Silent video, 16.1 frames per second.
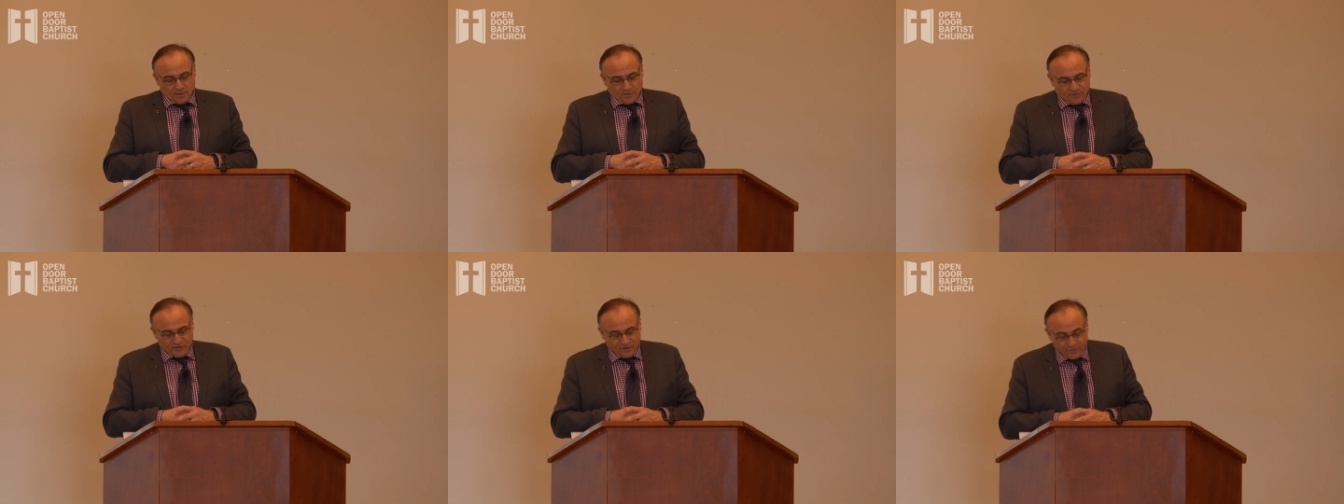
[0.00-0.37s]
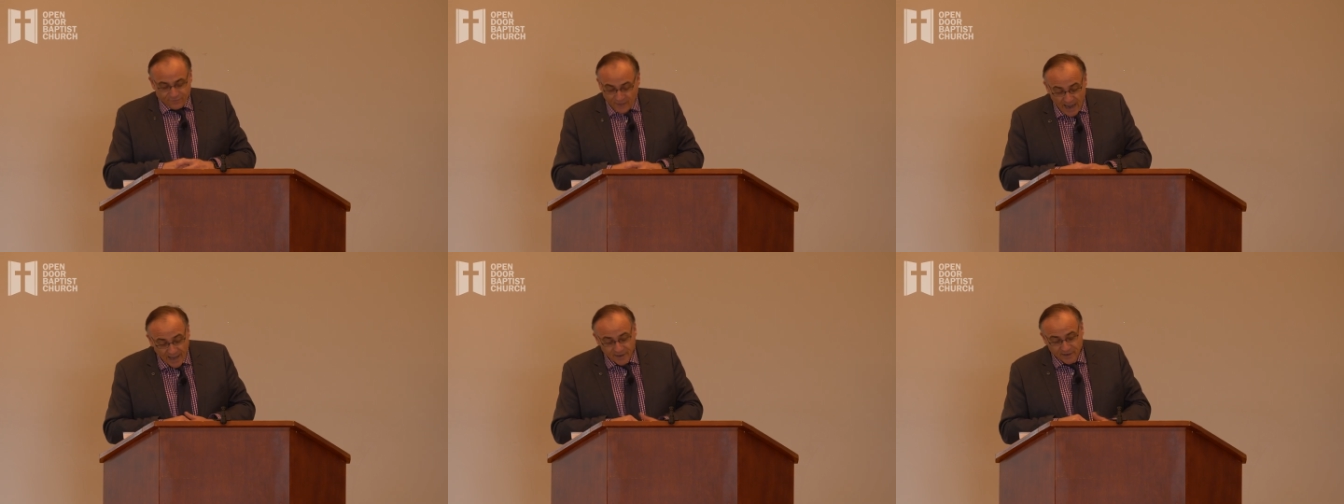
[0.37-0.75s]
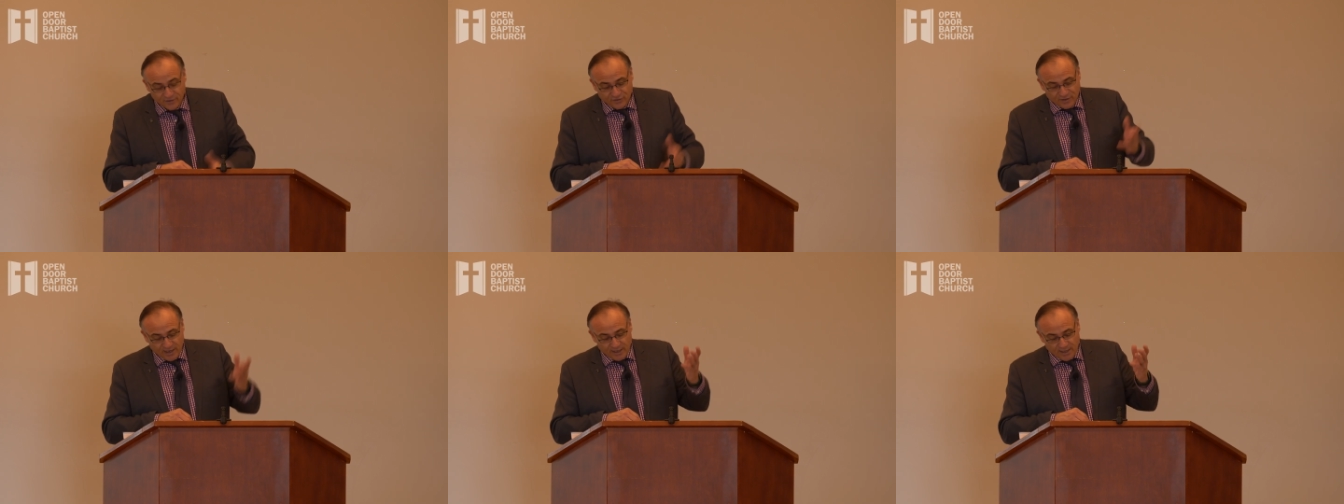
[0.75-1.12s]

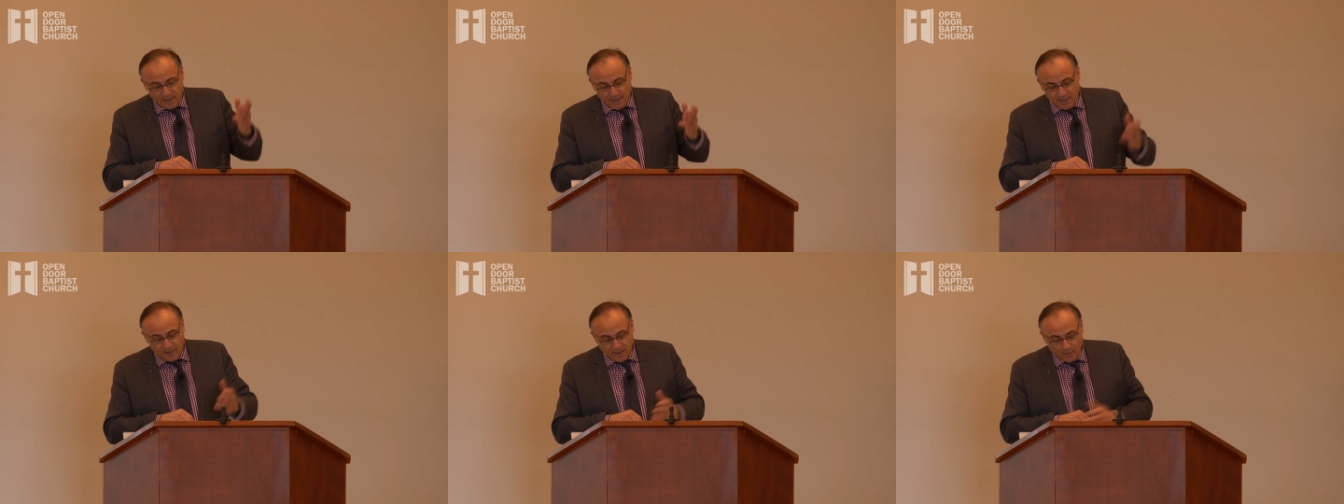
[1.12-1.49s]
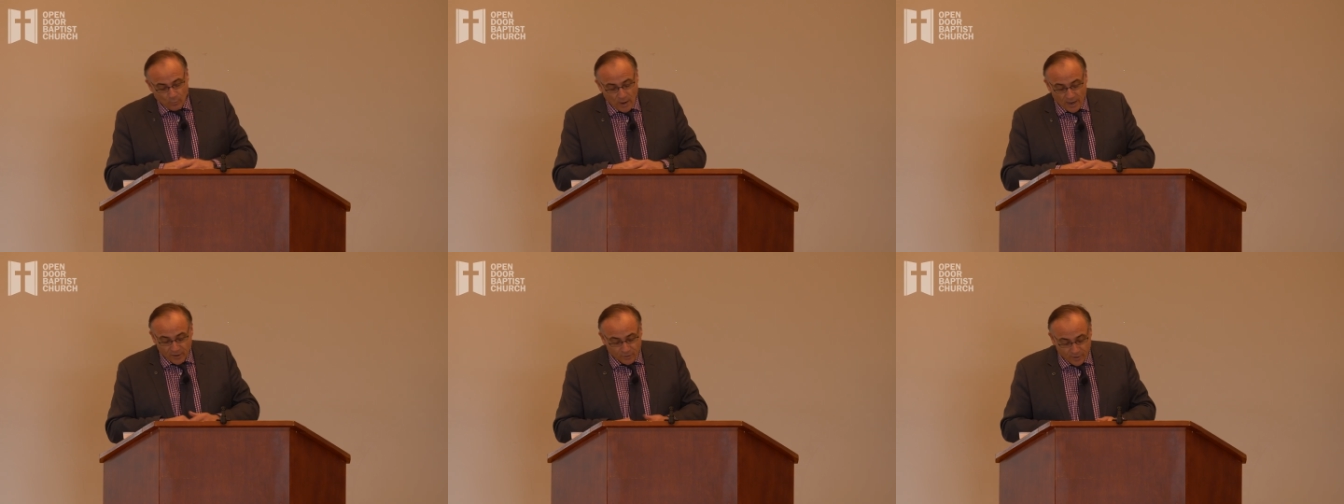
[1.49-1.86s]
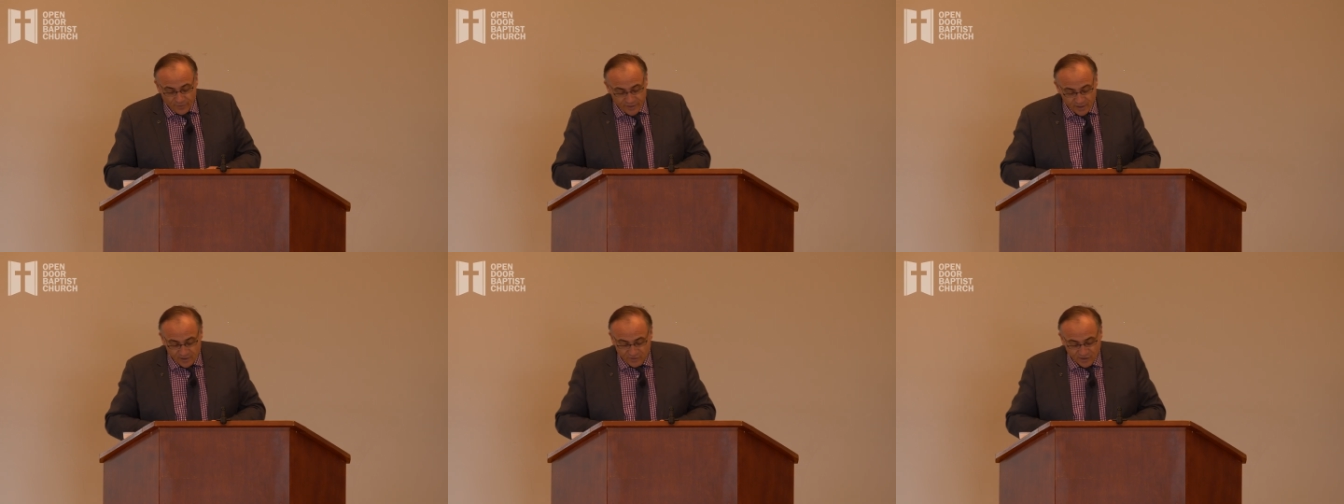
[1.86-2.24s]
Stephanus in, in, in 1
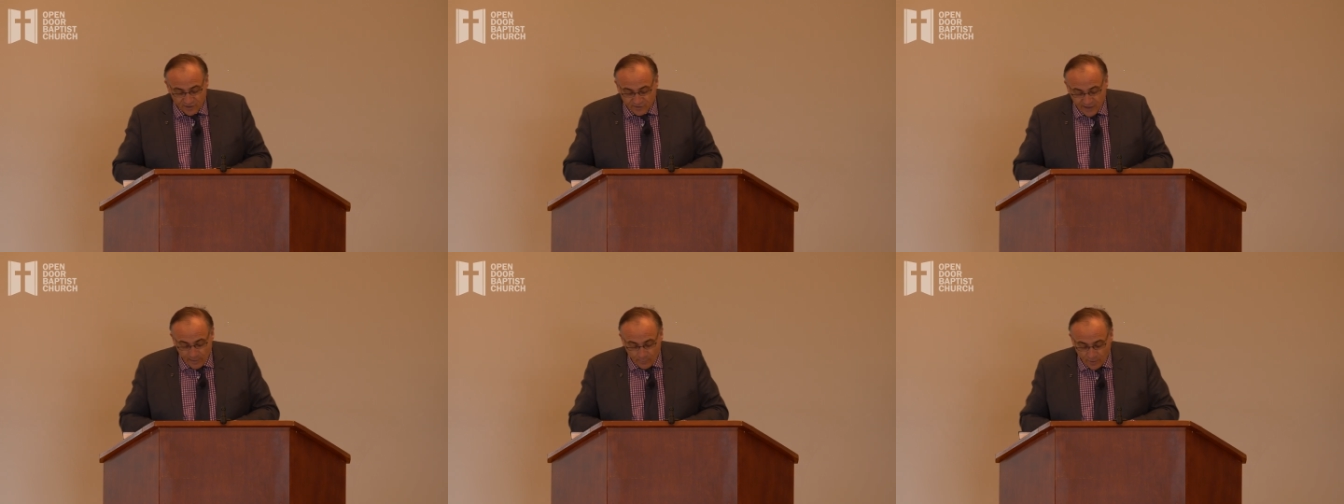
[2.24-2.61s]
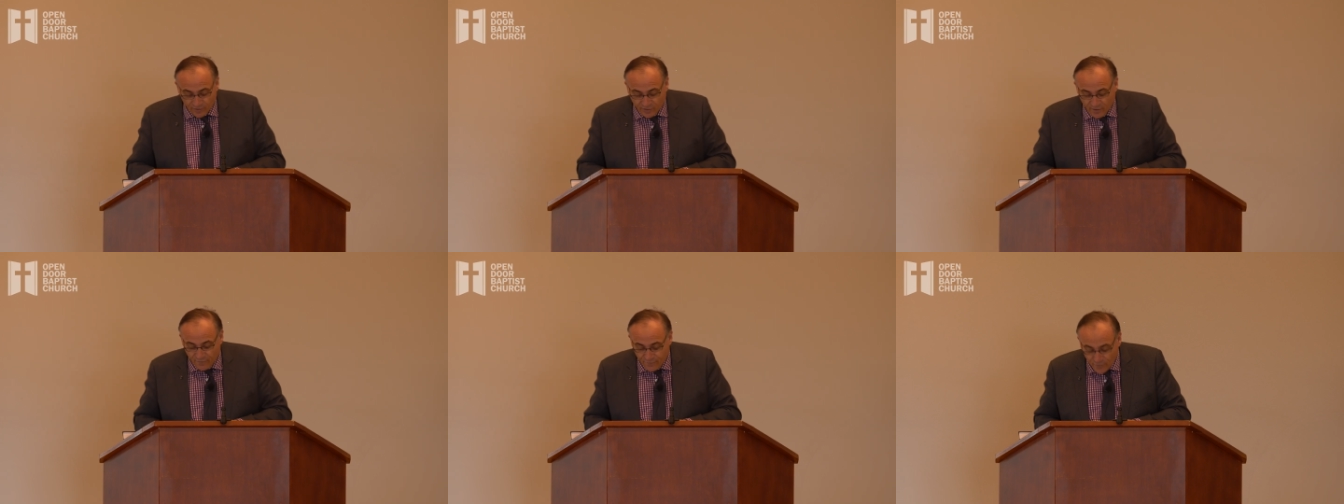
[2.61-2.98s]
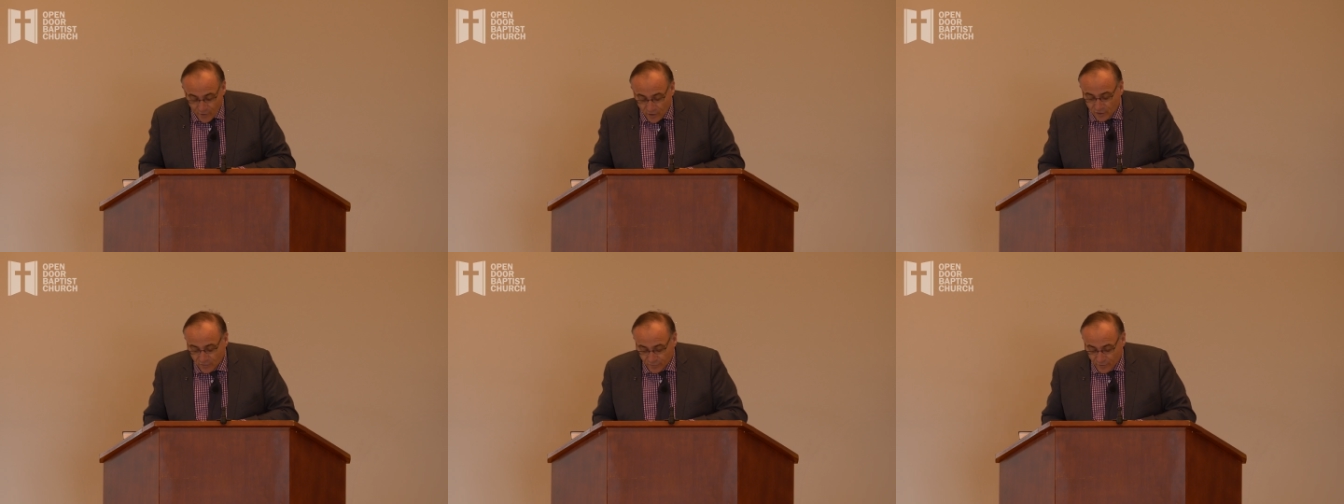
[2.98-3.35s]
Corinthians 16 was the
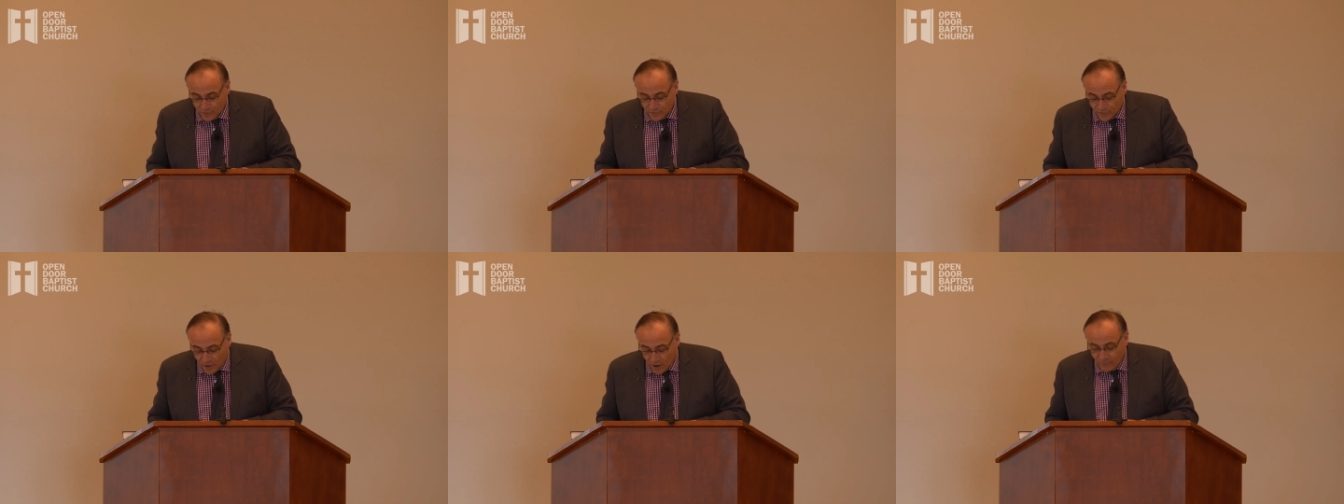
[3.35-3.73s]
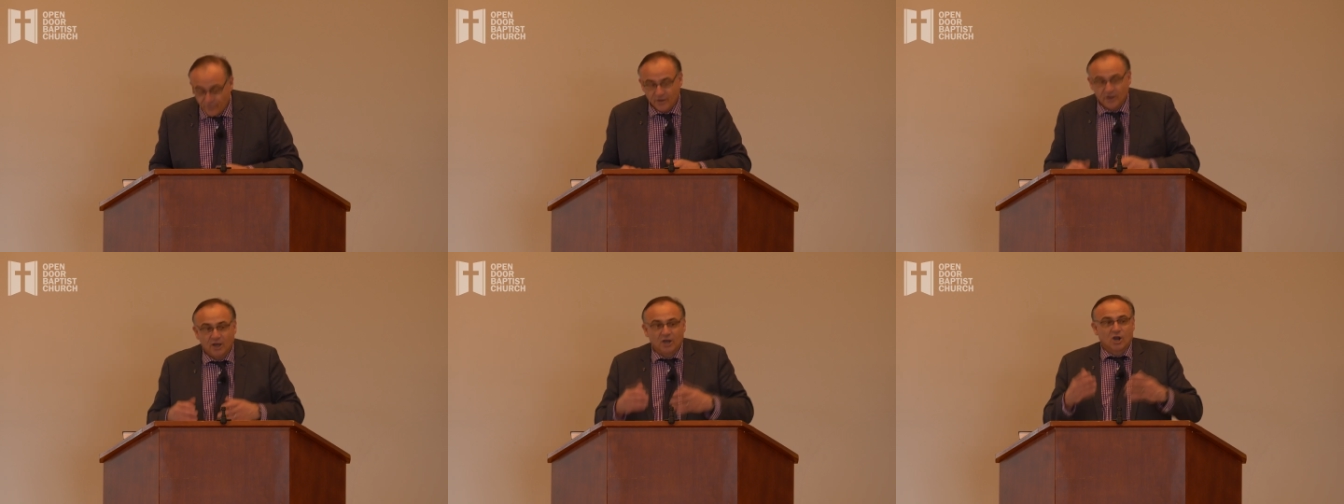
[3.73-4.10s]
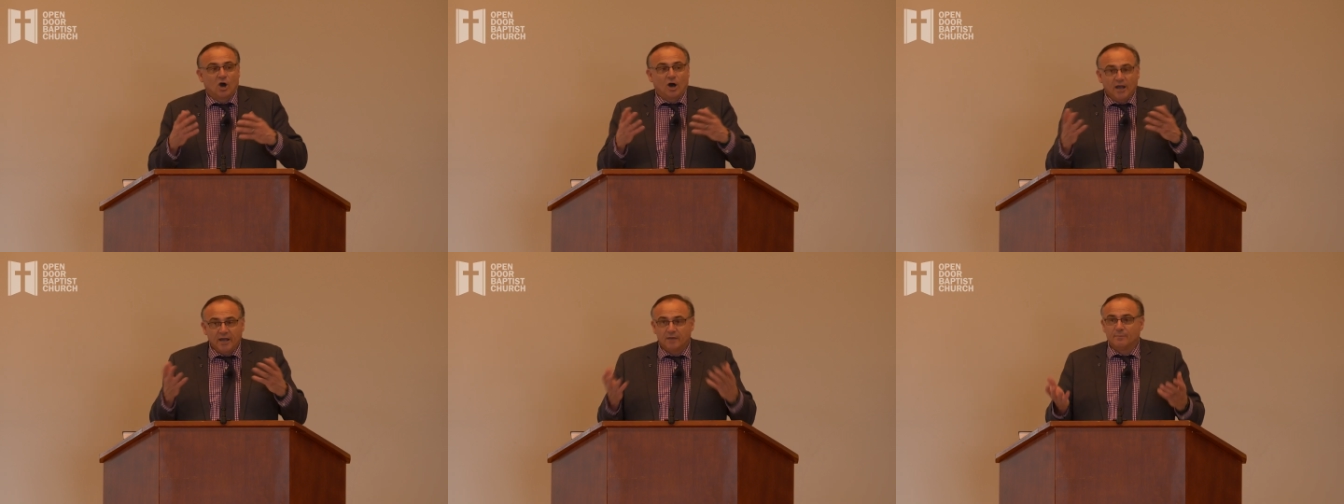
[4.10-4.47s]
first fruits of
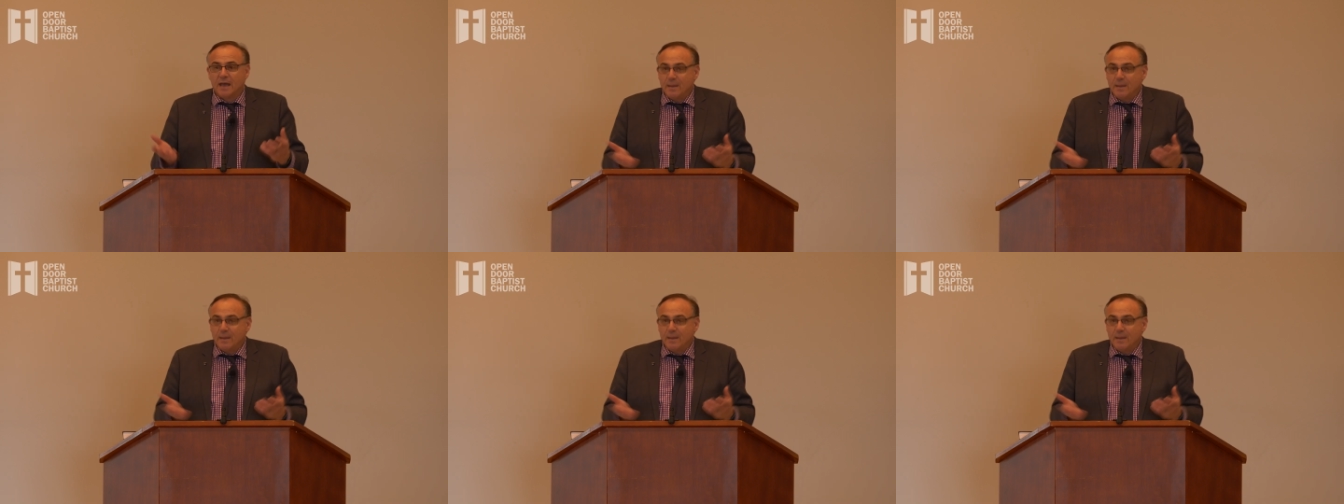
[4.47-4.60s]
Achaia.